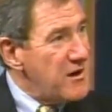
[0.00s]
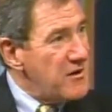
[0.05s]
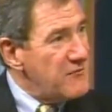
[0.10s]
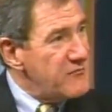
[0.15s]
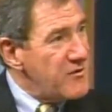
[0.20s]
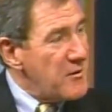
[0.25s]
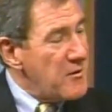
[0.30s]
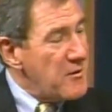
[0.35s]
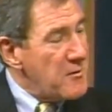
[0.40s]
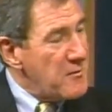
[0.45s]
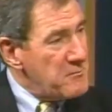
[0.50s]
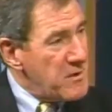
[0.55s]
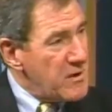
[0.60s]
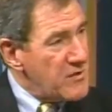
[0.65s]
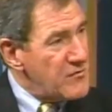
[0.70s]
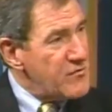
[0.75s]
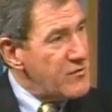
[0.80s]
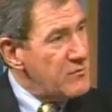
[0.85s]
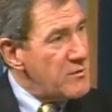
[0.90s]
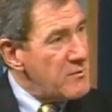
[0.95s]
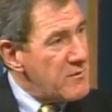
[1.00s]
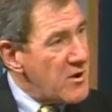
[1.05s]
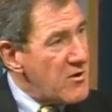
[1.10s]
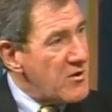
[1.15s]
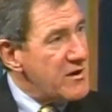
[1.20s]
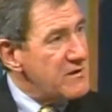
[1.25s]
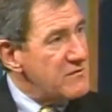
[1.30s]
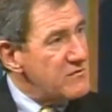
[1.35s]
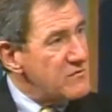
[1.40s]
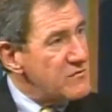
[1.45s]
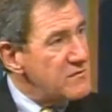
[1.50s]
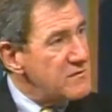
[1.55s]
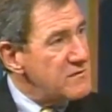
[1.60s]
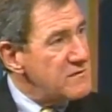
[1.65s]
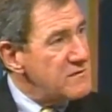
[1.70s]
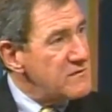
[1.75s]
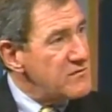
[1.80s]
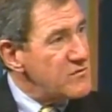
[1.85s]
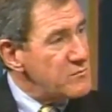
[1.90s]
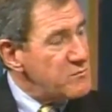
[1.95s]
of Muslim Americans,
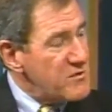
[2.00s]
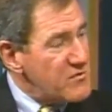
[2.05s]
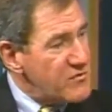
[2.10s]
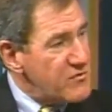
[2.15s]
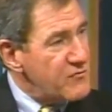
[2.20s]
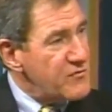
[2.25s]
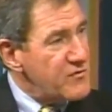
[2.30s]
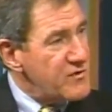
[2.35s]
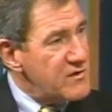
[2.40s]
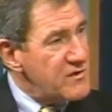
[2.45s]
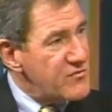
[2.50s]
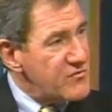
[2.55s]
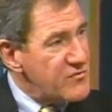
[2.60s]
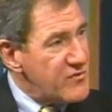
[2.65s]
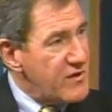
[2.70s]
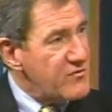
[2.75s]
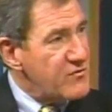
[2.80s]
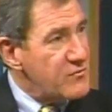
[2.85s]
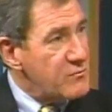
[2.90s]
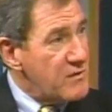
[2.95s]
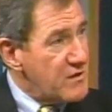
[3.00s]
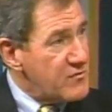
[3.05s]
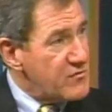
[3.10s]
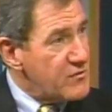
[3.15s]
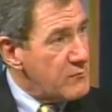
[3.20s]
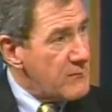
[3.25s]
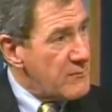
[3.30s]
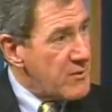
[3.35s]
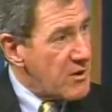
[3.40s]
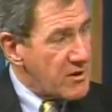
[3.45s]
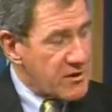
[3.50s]
specifically cites Muslim